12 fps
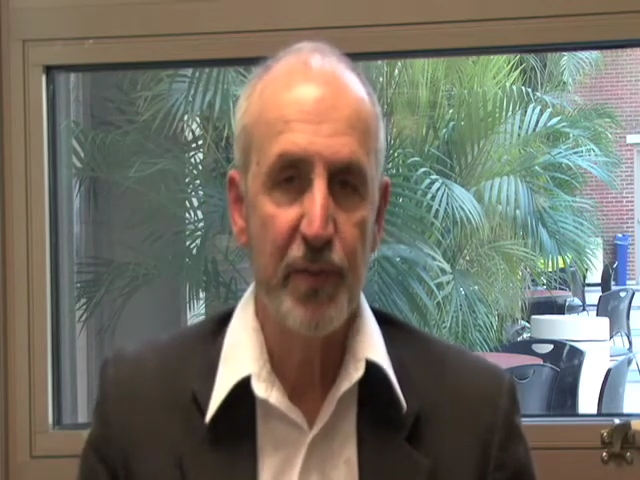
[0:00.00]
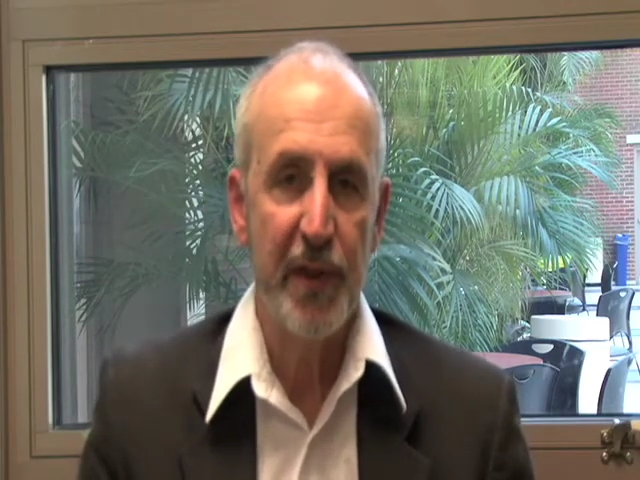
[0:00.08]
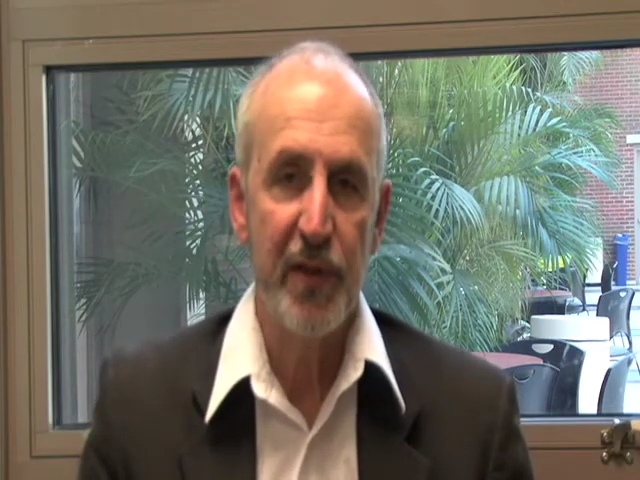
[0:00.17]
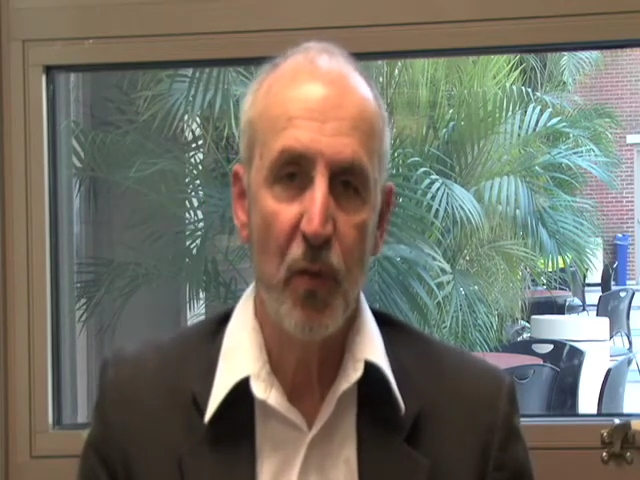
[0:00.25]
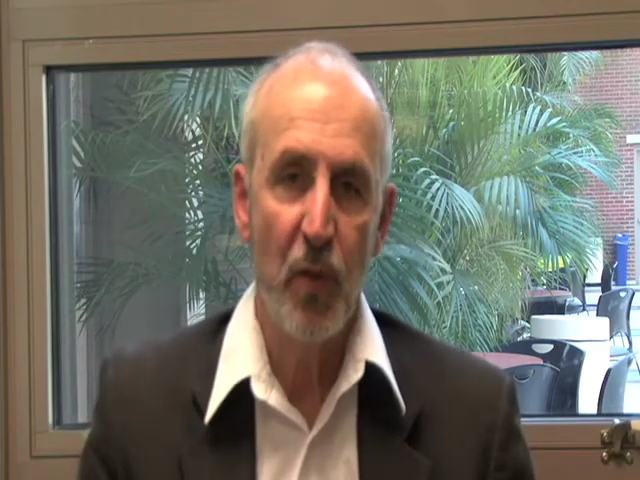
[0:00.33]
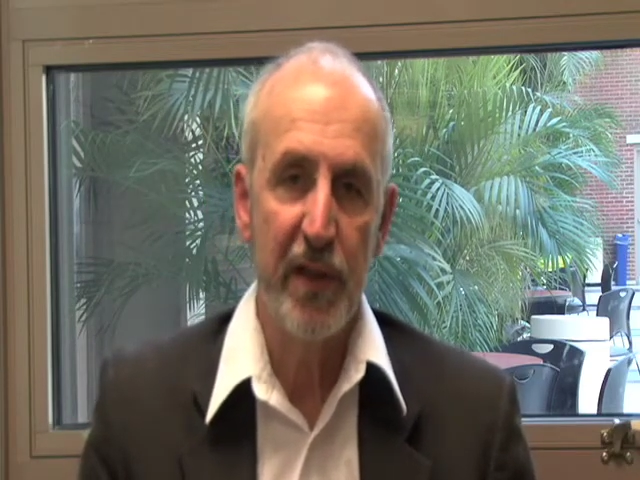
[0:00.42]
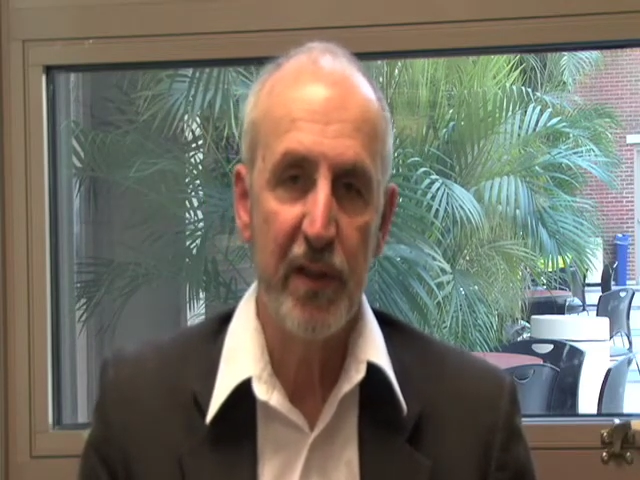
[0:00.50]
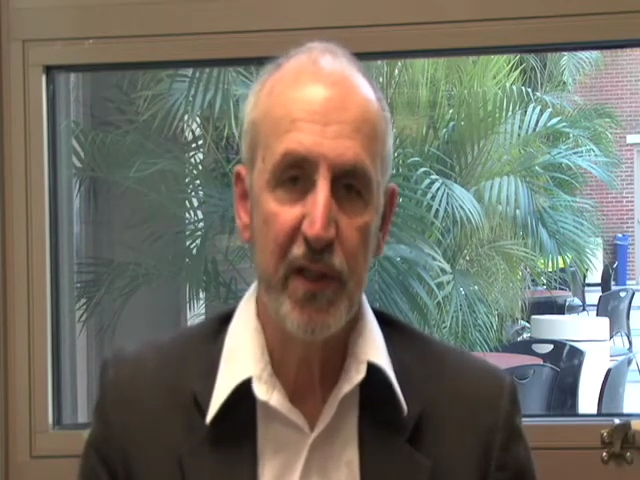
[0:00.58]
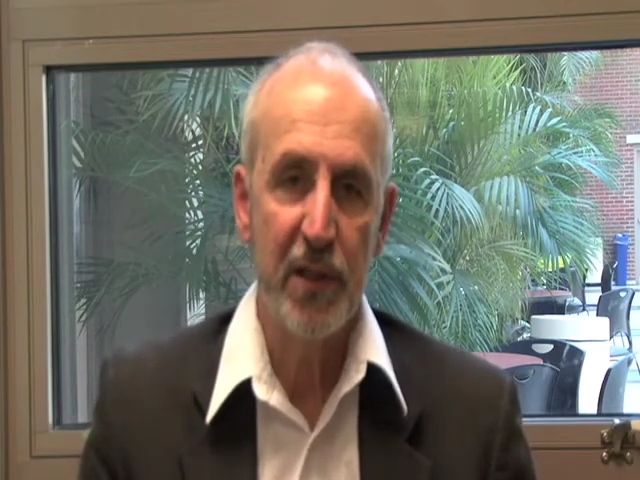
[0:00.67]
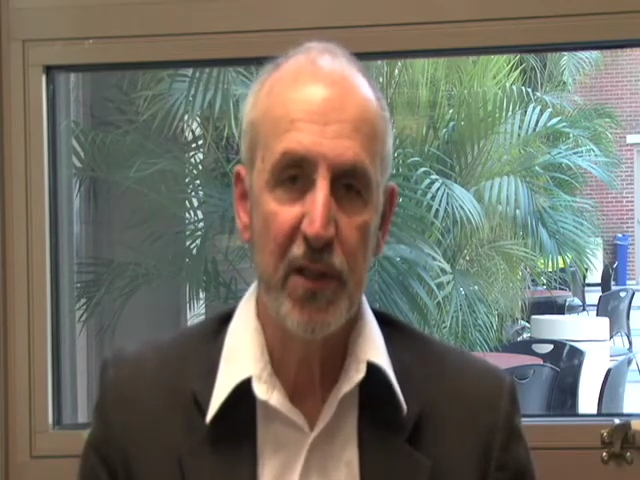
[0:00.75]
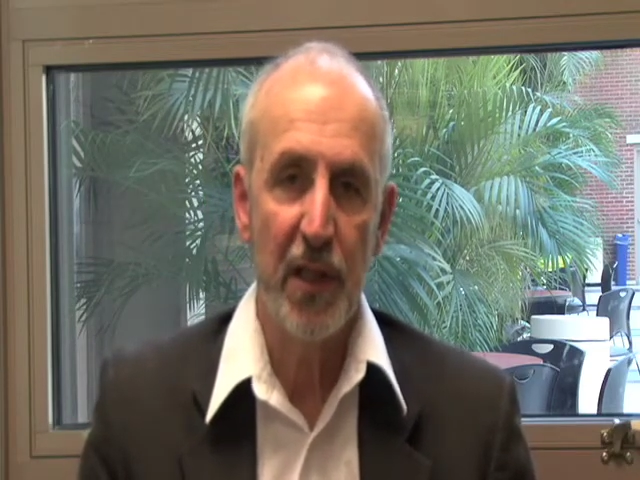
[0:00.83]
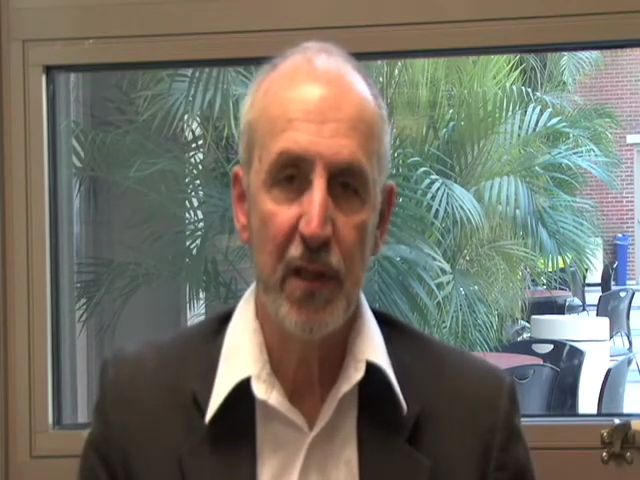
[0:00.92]
but the one
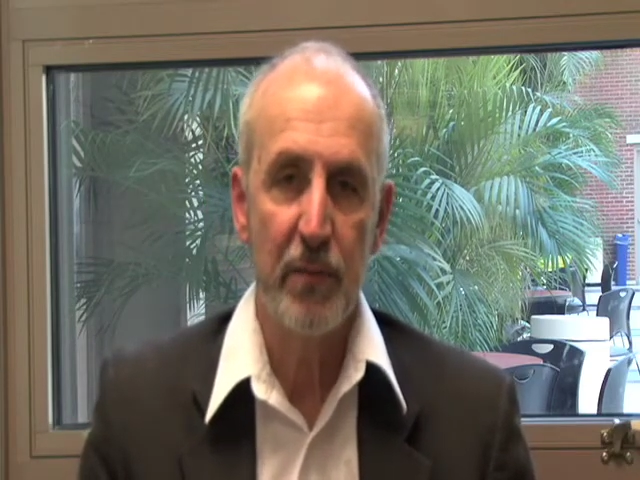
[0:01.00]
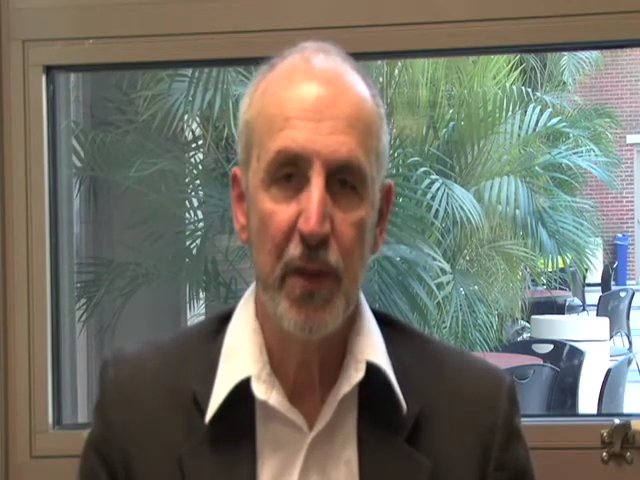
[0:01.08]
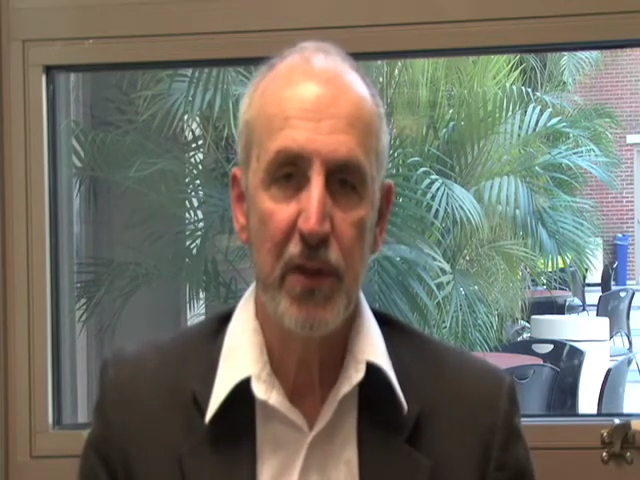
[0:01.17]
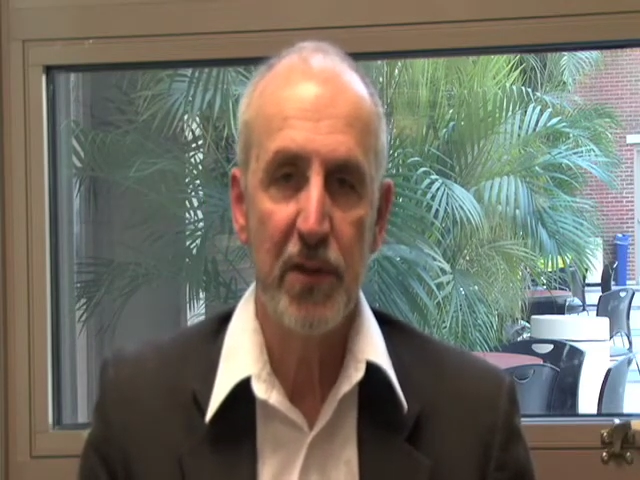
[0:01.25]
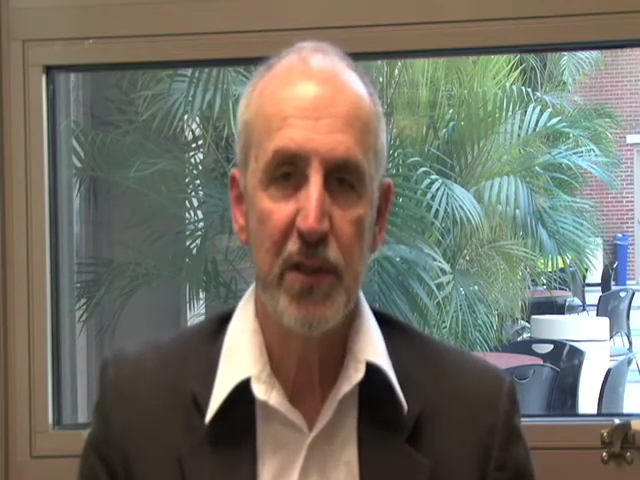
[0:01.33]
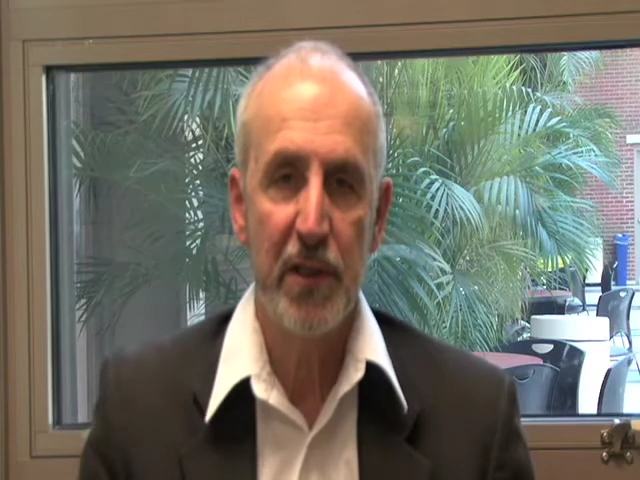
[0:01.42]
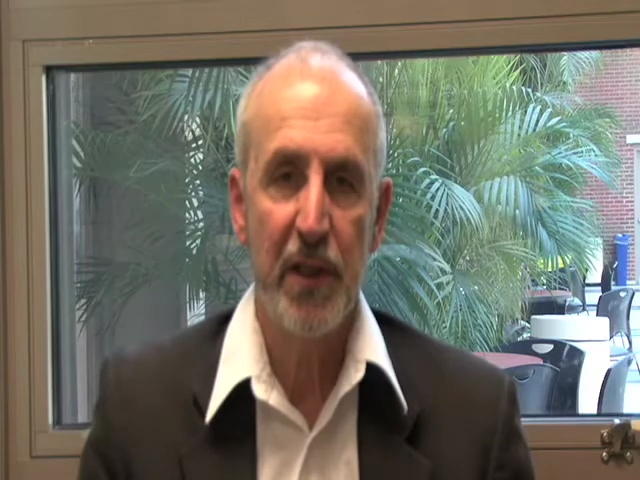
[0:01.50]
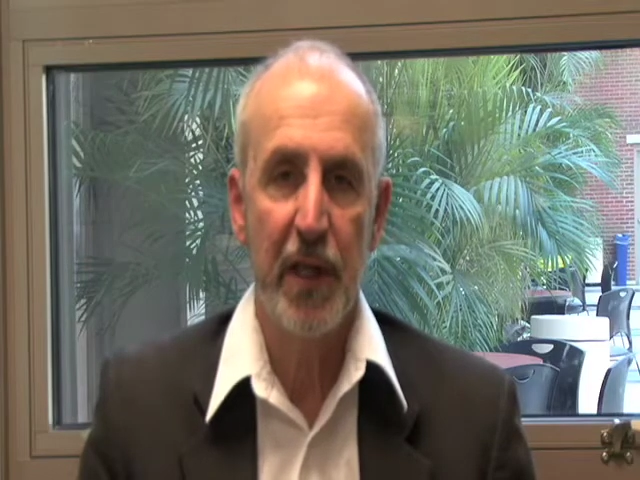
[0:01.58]
that stuck most in